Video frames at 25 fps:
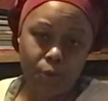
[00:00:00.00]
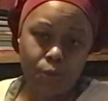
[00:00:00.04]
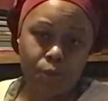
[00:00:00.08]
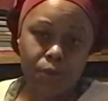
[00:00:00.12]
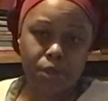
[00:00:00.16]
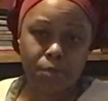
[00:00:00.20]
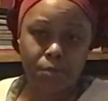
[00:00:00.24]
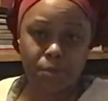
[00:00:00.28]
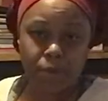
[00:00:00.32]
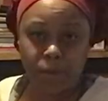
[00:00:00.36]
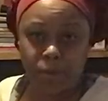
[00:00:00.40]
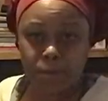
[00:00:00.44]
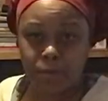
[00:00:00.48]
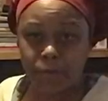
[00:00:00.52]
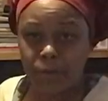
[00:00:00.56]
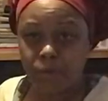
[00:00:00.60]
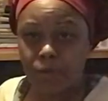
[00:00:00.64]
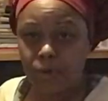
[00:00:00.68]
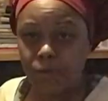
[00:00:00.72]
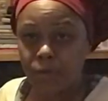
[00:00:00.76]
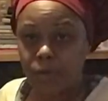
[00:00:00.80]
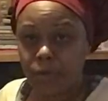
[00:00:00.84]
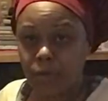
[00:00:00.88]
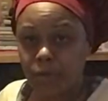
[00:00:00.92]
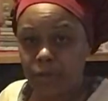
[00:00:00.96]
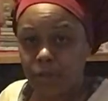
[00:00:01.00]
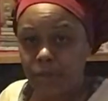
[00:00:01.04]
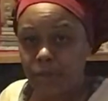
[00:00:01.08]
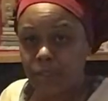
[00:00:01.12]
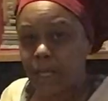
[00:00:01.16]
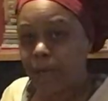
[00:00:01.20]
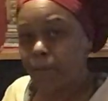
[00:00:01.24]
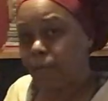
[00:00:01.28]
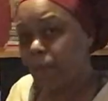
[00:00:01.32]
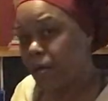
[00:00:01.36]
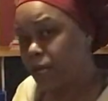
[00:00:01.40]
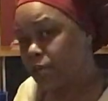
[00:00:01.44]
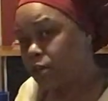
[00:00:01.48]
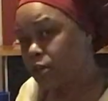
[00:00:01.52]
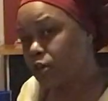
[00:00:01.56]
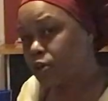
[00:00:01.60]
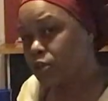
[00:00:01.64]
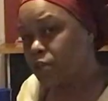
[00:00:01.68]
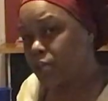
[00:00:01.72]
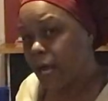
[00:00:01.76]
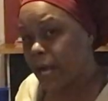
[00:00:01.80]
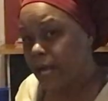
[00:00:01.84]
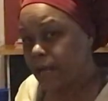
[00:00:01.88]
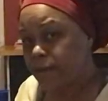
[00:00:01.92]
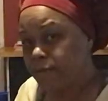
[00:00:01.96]
with the people that make your
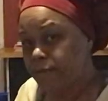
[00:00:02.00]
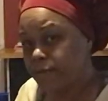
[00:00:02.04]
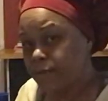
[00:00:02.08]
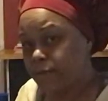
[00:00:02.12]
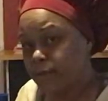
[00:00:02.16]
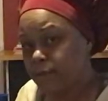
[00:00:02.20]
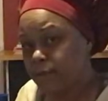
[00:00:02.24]
life